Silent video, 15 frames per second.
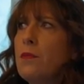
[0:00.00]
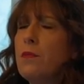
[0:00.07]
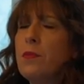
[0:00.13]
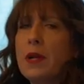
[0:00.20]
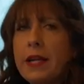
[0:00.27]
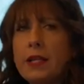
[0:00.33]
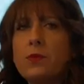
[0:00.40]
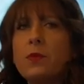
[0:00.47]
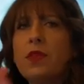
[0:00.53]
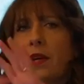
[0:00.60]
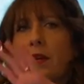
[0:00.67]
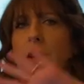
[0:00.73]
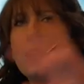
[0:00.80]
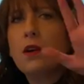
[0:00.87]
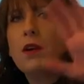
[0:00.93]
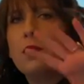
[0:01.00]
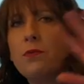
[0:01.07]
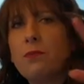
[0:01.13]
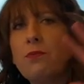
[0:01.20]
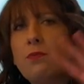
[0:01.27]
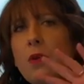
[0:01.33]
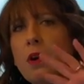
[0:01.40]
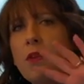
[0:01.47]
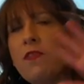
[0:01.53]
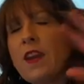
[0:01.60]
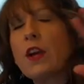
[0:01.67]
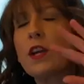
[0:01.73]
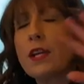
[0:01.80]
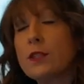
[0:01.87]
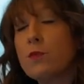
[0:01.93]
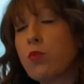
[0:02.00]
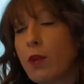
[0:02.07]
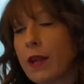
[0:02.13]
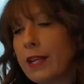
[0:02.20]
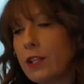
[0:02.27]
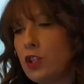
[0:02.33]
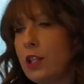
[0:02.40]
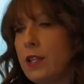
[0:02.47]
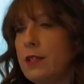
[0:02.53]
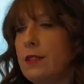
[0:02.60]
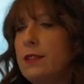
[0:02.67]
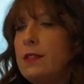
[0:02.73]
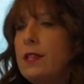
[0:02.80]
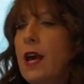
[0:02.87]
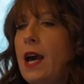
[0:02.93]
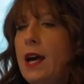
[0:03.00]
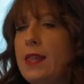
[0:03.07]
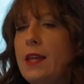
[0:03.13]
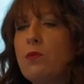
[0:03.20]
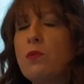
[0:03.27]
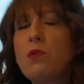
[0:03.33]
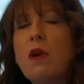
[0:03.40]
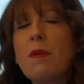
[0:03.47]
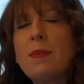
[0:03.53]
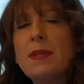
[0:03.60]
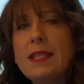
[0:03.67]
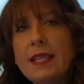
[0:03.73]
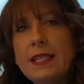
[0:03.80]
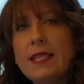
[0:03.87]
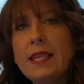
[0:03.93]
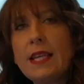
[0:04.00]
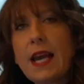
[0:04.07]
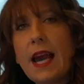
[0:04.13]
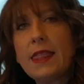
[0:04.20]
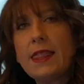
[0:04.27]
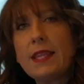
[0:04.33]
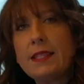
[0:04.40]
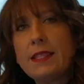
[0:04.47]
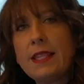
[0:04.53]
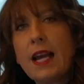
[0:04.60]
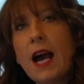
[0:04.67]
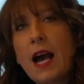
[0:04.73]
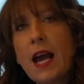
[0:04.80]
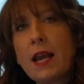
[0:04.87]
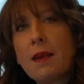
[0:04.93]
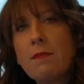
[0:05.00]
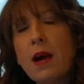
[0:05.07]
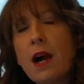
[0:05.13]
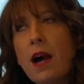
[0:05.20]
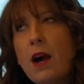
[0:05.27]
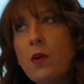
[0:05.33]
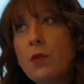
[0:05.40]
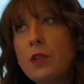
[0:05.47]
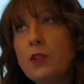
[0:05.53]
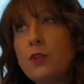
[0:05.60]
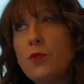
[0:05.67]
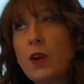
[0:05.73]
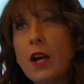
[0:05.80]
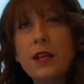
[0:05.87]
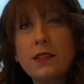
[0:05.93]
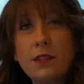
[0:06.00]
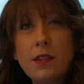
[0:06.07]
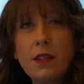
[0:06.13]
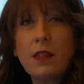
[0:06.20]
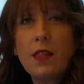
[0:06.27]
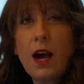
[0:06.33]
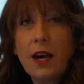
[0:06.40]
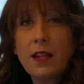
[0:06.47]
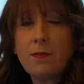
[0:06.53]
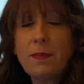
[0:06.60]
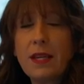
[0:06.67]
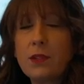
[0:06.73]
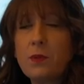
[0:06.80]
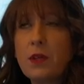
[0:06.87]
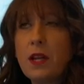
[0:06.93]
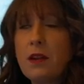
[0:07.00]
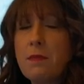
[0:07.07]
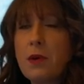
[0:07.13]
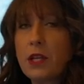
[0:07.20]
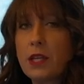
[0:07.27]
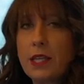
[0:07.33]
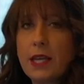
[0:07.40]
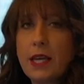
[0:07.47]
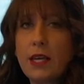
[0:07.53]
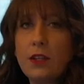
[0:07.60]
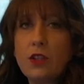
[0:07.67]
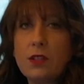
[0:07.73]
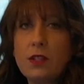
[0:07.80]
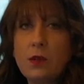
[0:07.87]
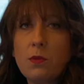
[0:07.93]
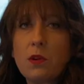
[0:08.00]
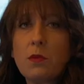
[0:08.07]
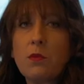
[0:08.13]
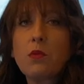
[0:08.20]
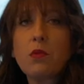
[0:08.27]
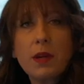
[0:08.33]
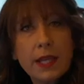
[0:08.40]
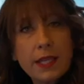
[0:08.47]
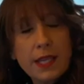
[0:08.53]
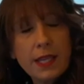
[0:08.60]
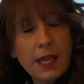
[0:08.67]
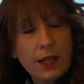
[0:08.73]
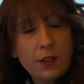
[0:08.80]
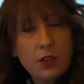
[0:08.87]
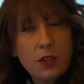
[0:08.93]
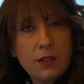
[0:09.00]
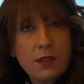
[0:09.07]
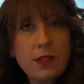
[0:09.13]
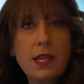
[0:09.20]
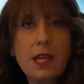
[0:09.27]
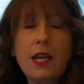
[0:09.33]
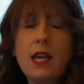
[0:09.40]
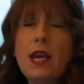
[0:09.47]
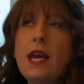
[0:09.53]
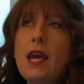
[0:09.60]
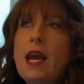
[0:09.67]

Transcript: brands with their various branches that we're representing at this time, which for us is a lot because we're not a marketing agency, we're a branding agency.